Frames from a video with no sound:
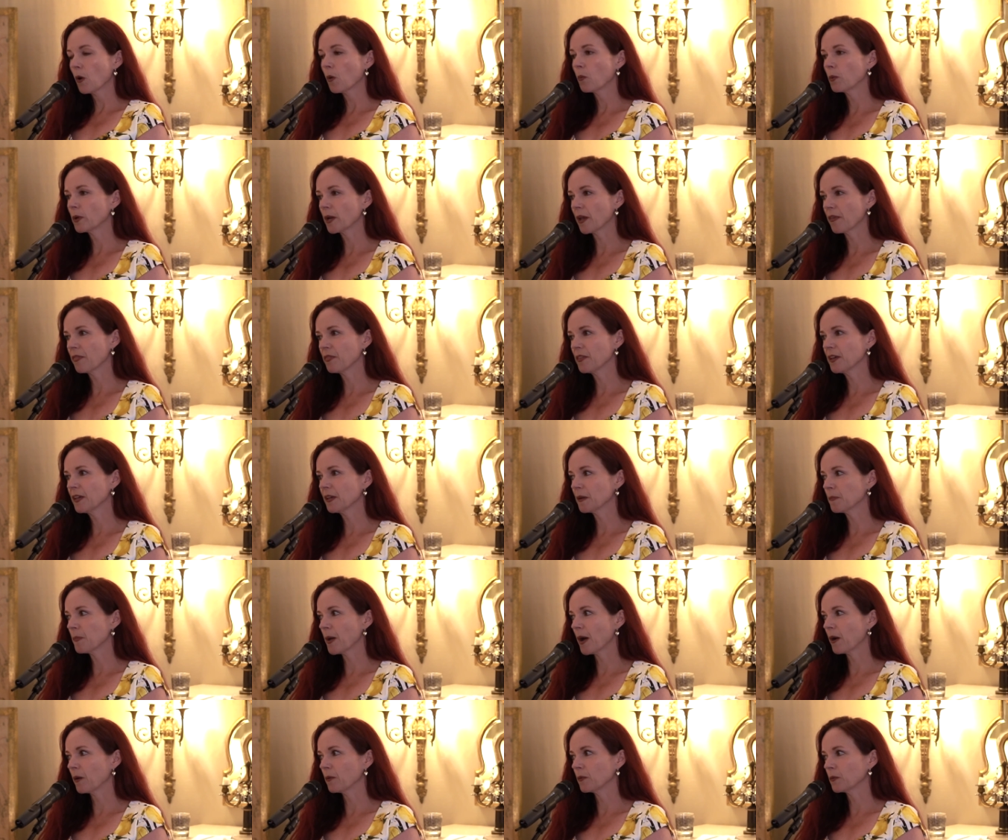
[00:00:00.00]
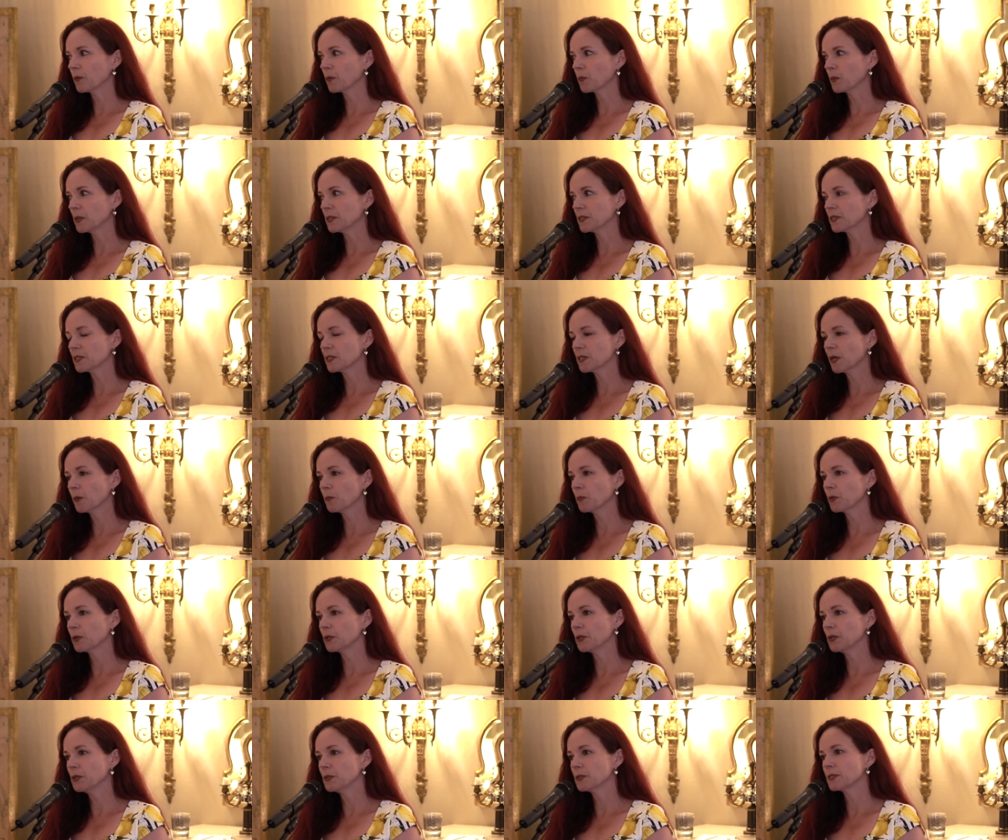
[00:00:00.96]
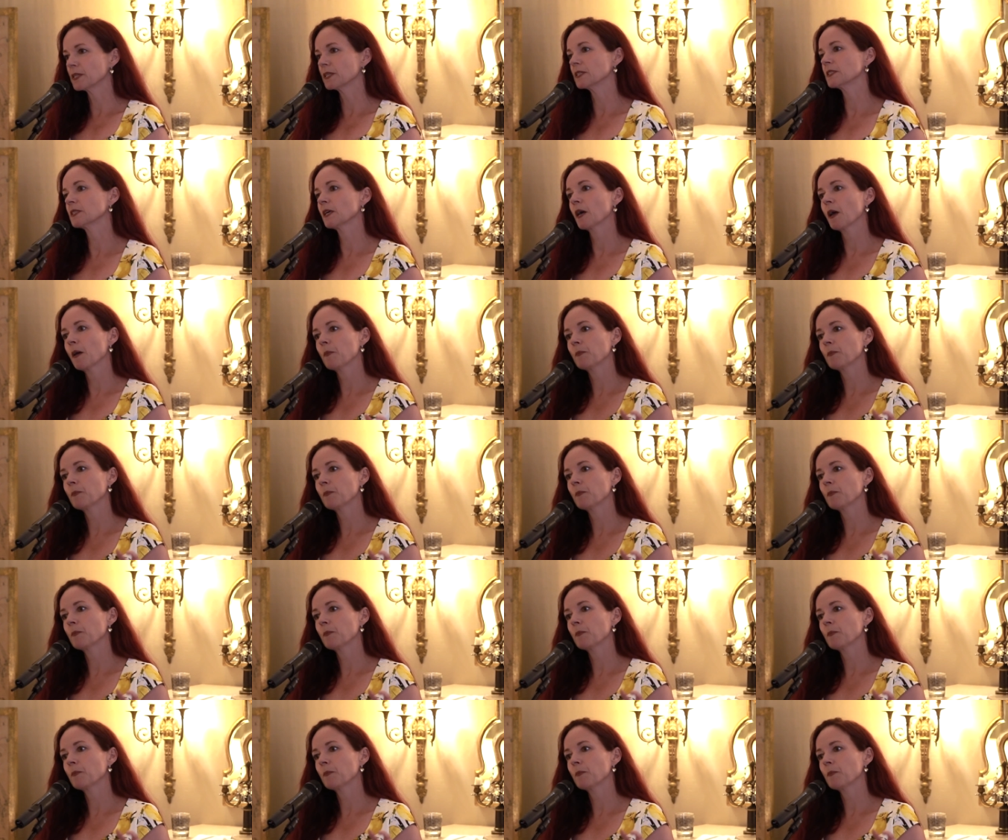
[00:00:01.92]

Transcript: What I think about when someone uses